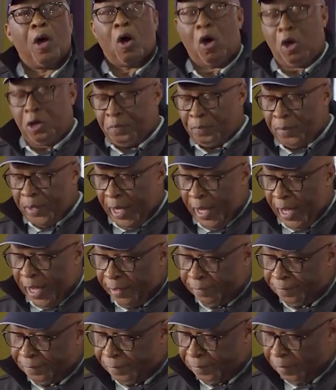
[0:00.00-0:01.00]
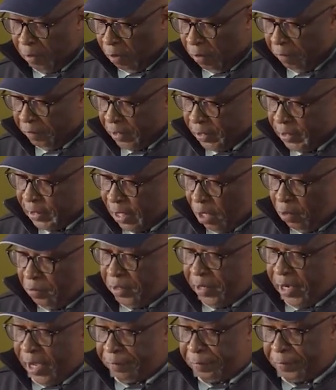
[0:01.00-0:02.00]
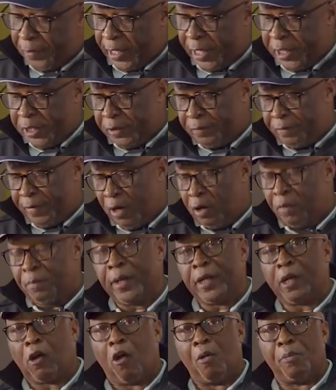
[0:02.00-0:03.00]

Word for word: On behalf of the Southern African Development